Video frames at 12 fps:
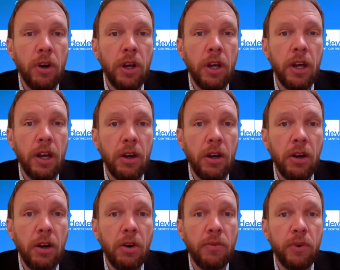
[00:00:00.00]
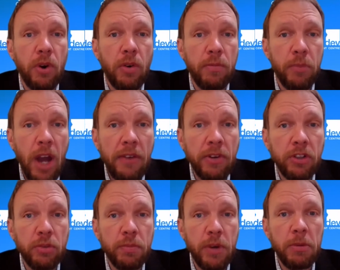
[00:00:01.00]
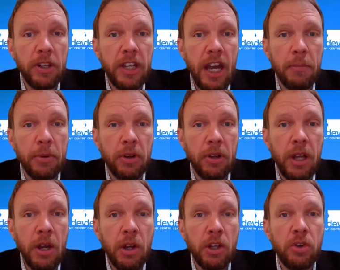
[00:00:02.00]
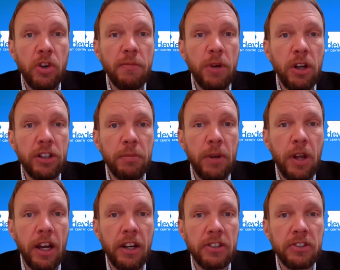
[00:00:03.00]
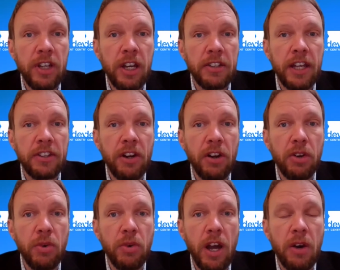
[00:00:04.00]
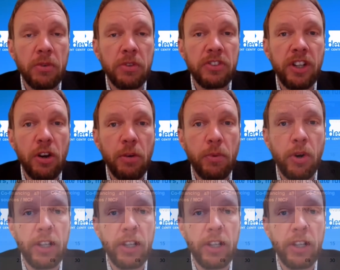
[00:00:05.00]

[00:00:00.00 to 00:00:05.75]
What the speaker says: of private to public capital, you have multipliers that are around